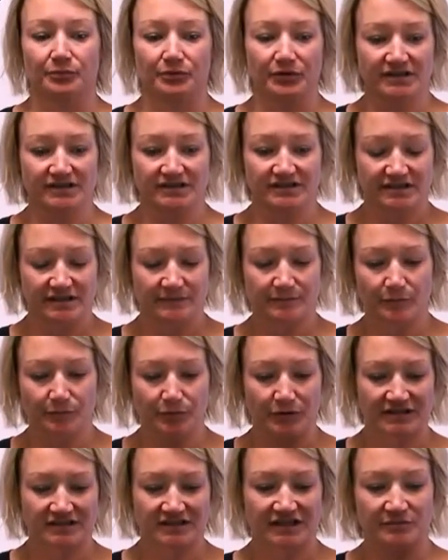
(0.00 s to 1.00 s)
pre simple
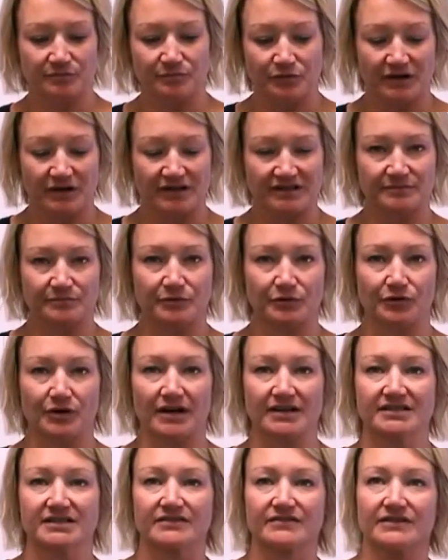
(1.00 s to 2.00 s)
present and present
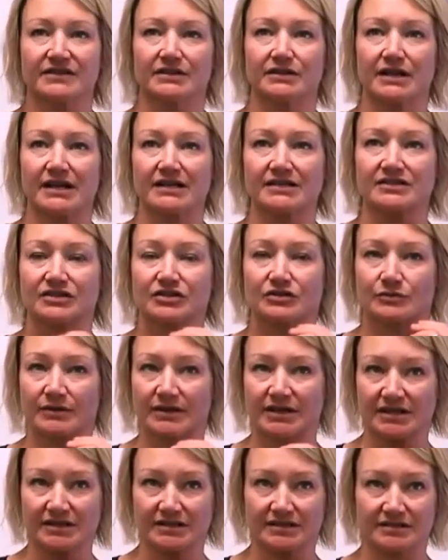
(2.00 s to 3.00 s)
progressive in the last two
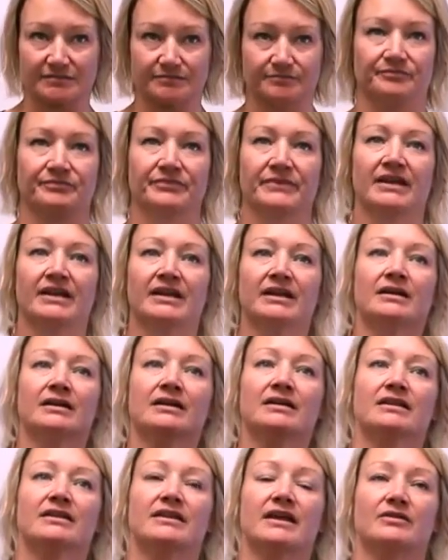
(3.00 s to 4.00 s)
weeks.
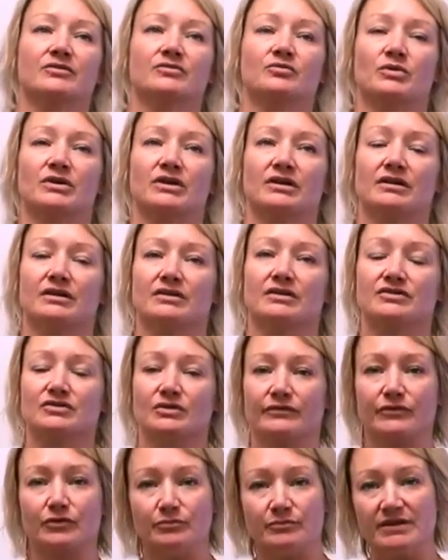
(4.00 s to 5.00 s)
Then we, so
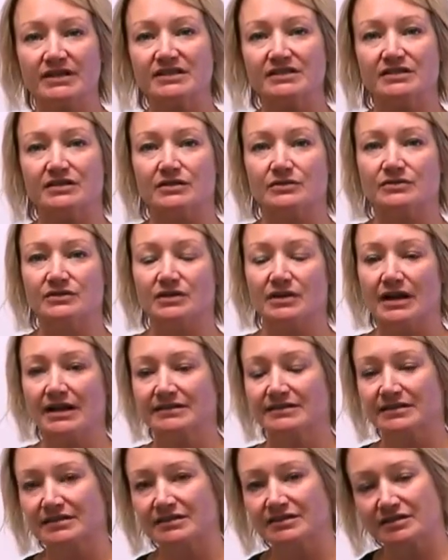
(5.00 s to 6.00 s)
if you missed those
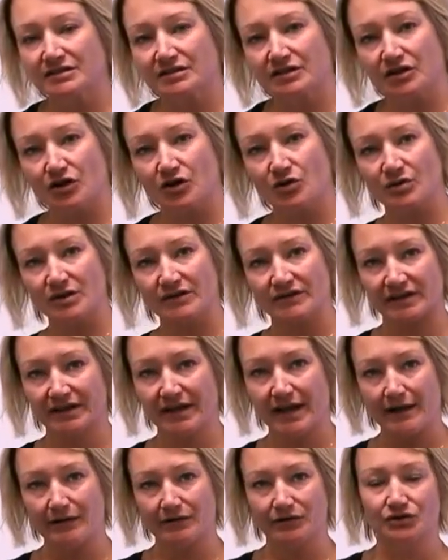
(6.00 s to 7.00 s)
classes, go in the
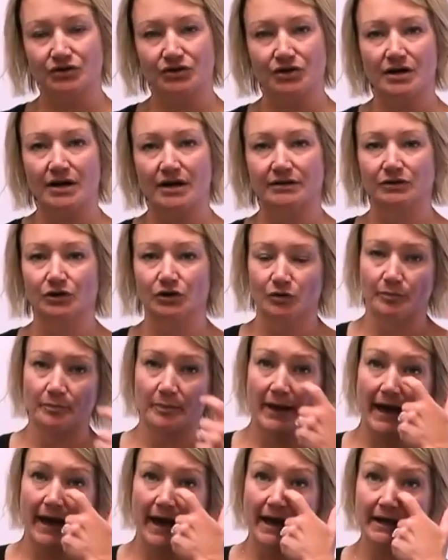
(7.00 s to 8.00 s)
calendar and look
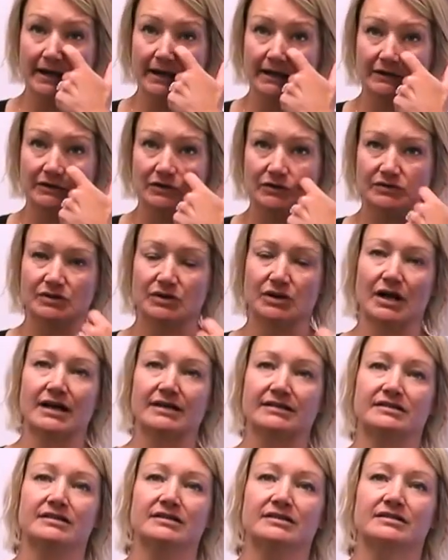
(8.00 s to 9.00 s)
back at those
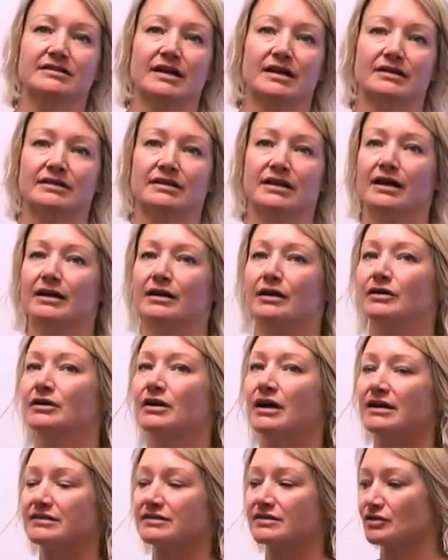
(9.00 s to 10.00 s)
classes and get a
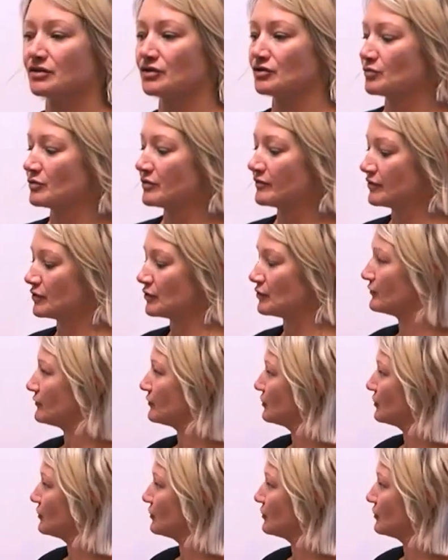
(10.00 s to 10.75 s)
nice little review